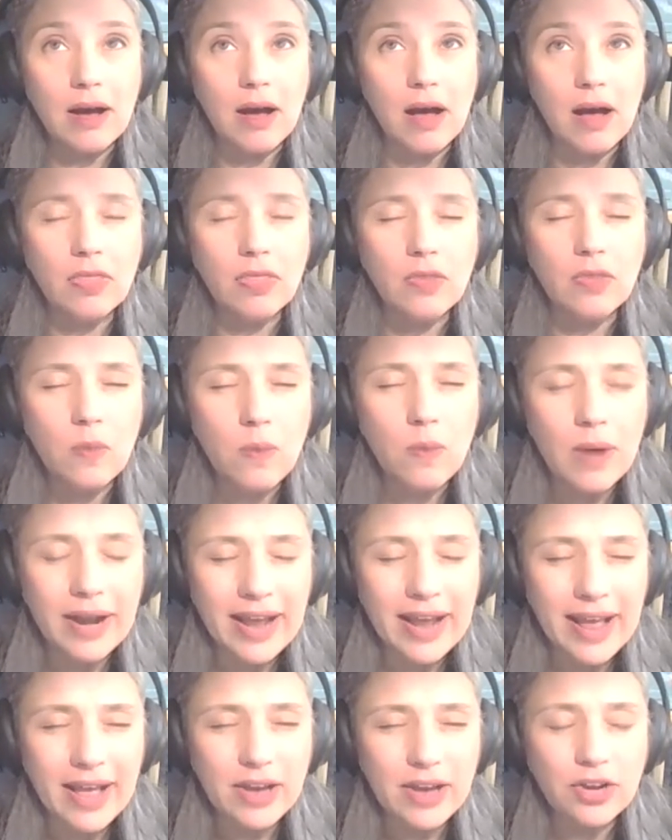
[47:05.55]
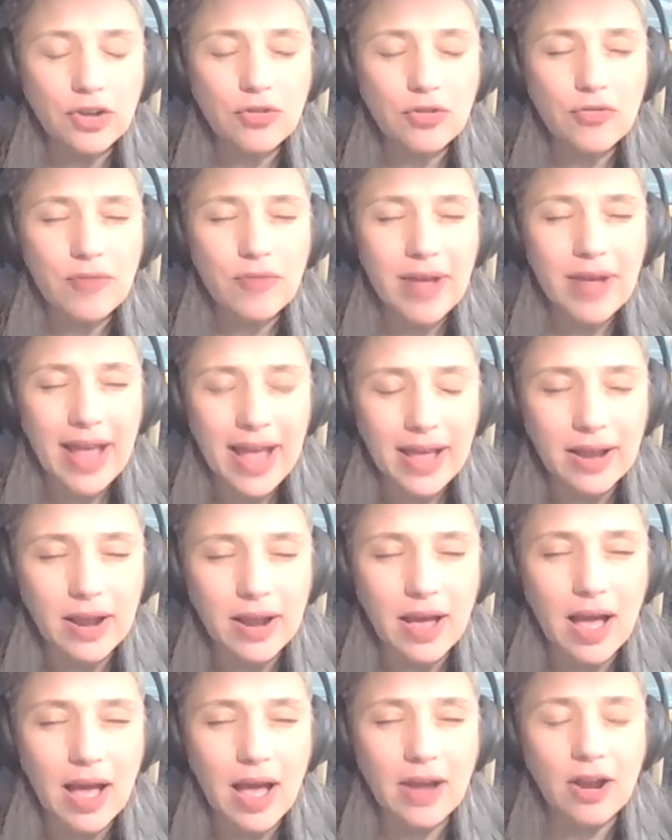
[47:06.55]
on the one hand, create
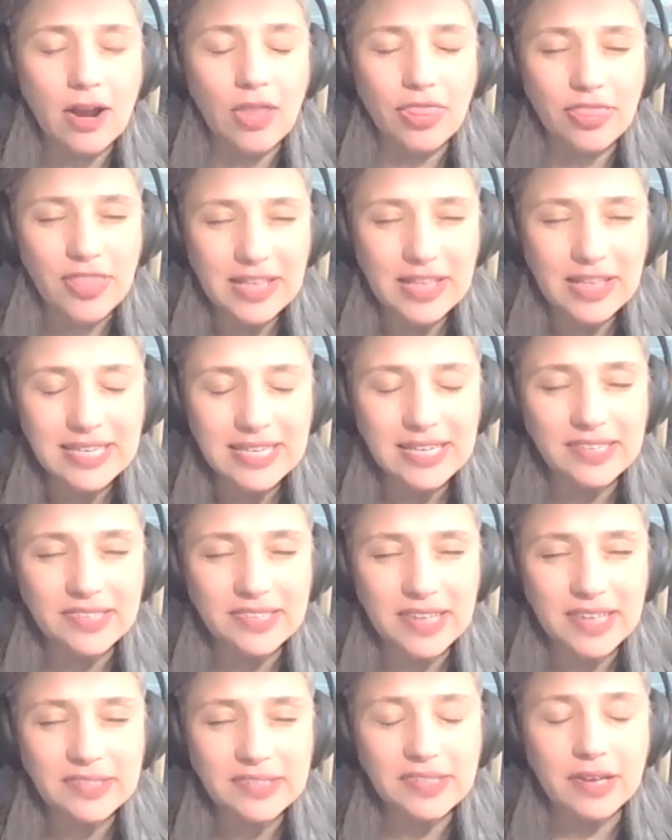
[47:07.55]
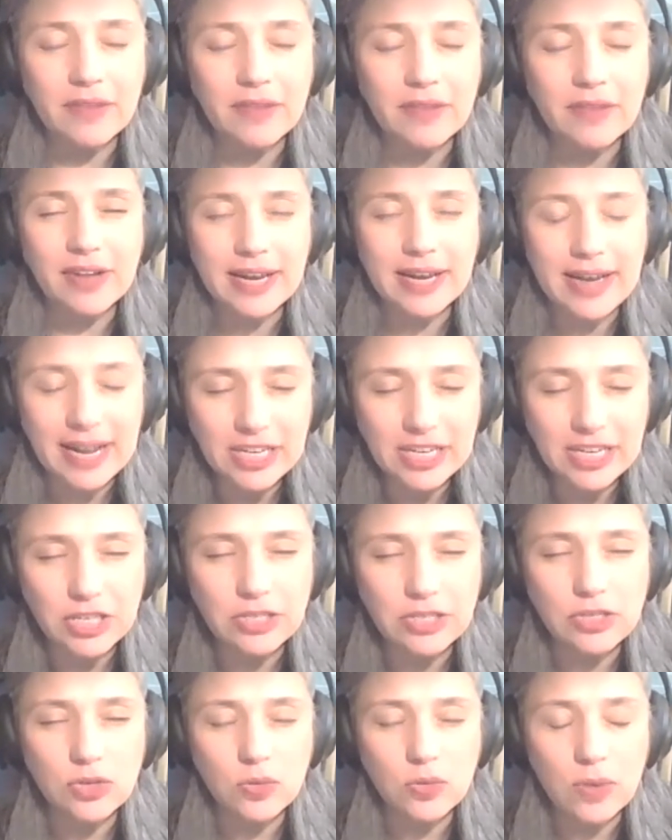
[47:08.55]
an authentic sense of
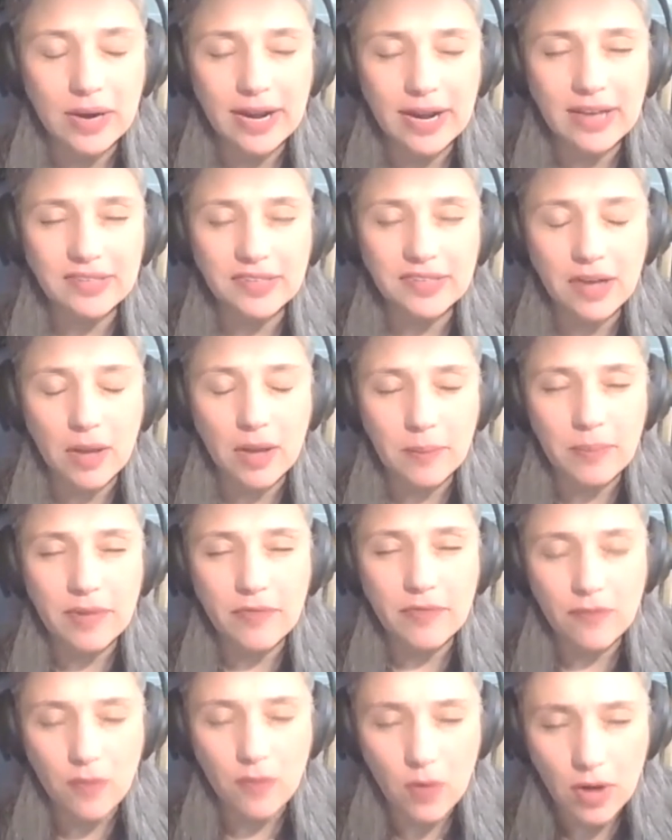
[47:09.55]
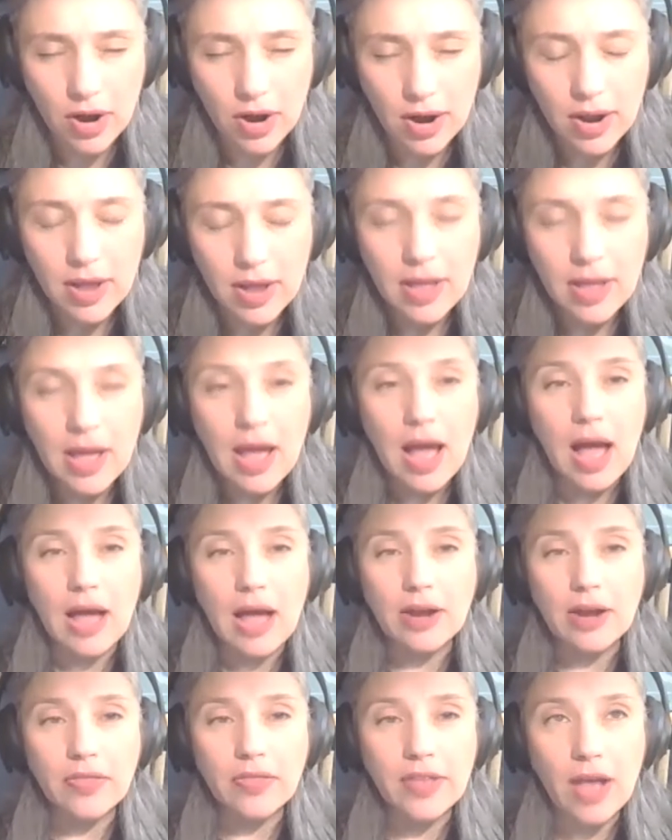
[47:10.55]
connection to what has come before,
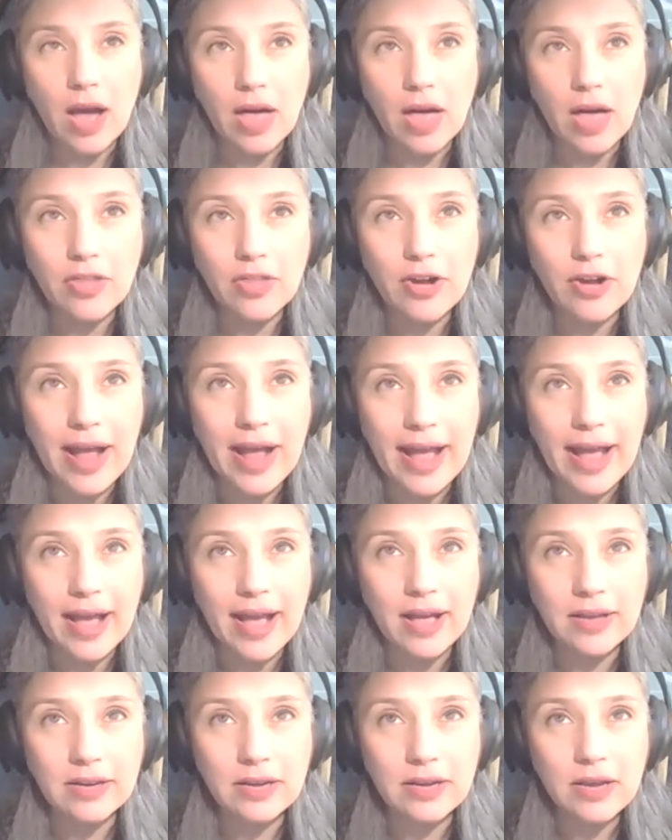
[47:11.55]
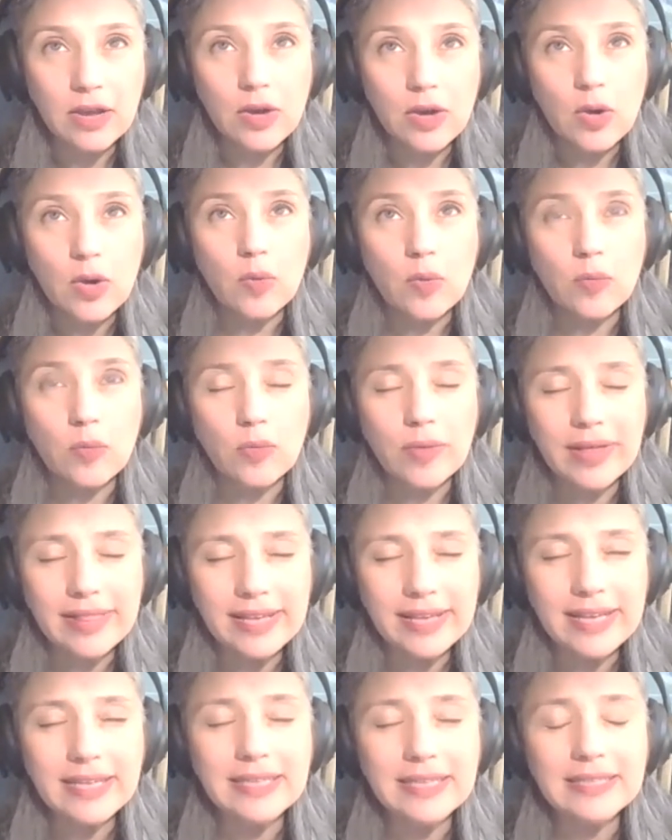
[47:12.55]
and on the other hand,
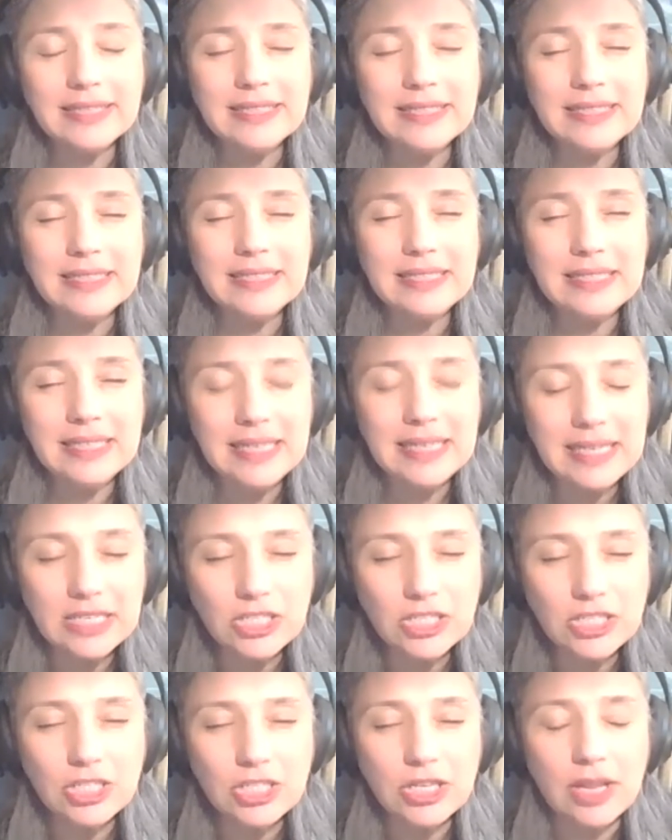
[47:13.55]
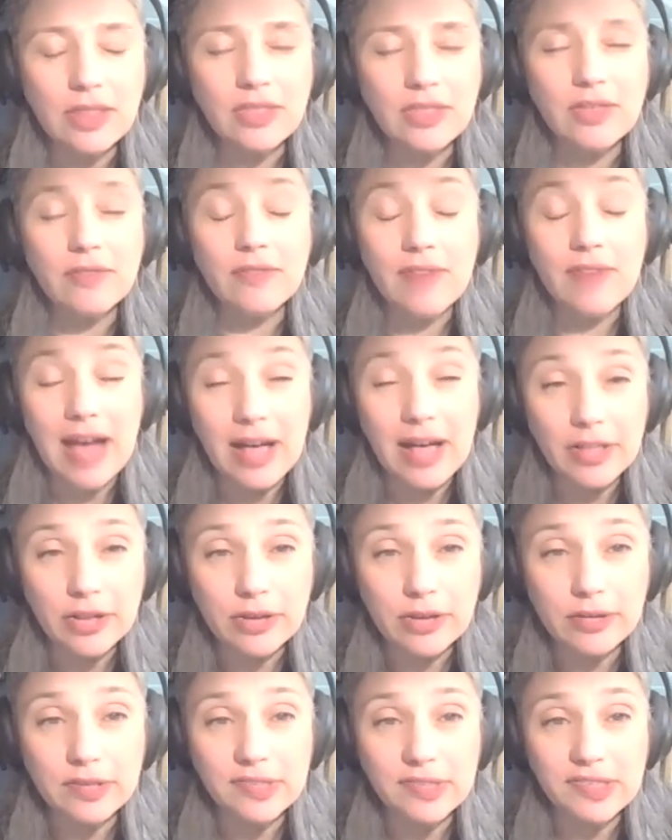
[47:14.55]
really teach the
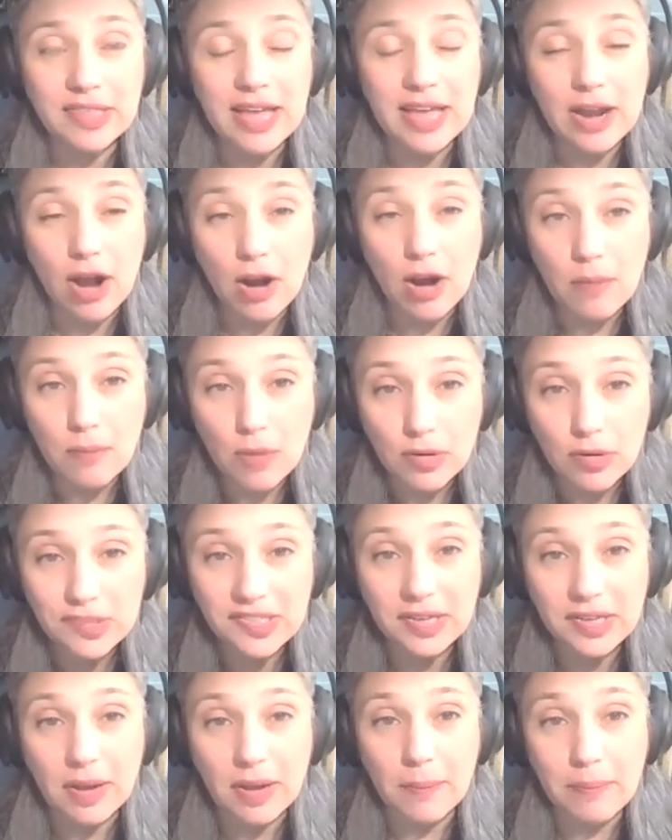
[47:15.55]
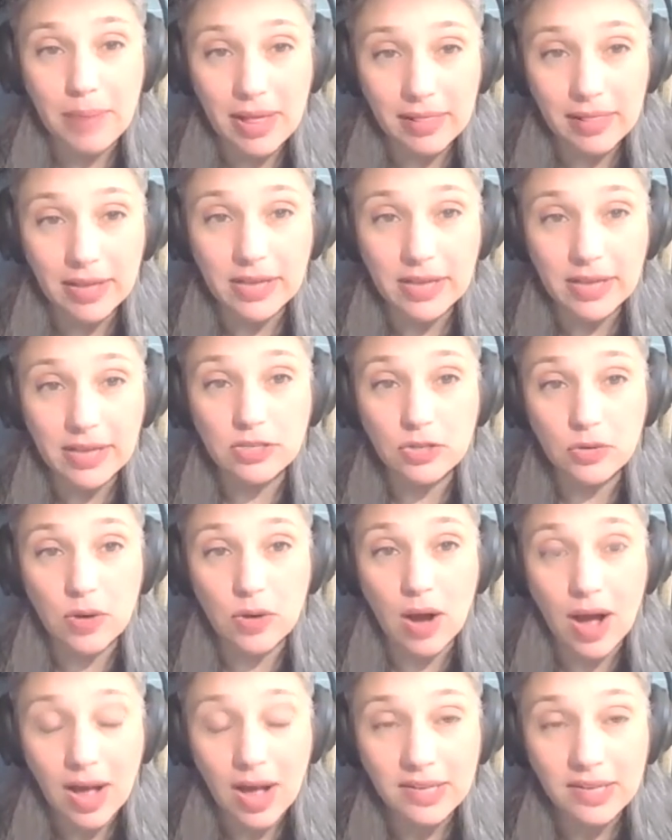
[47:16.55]
values that are most compelling to
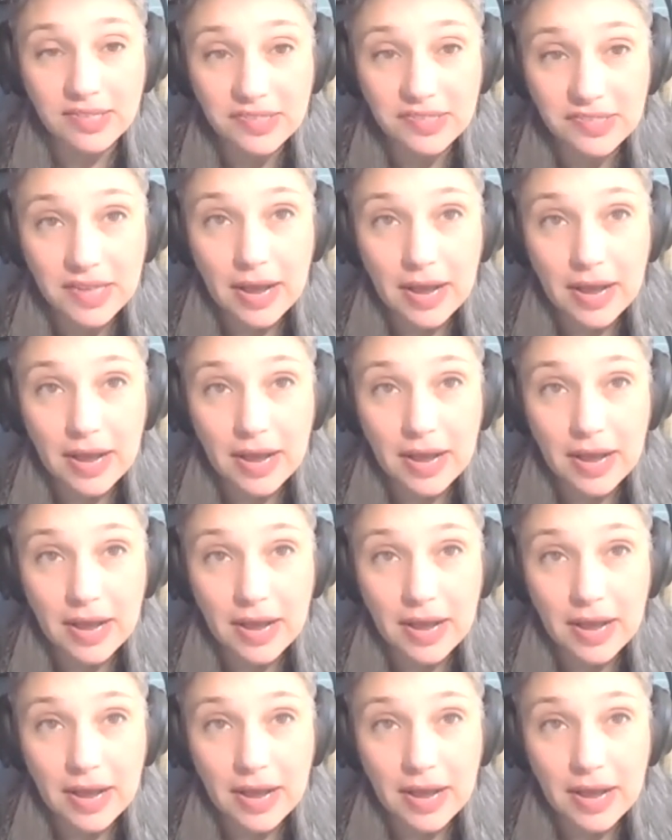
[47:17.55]
us,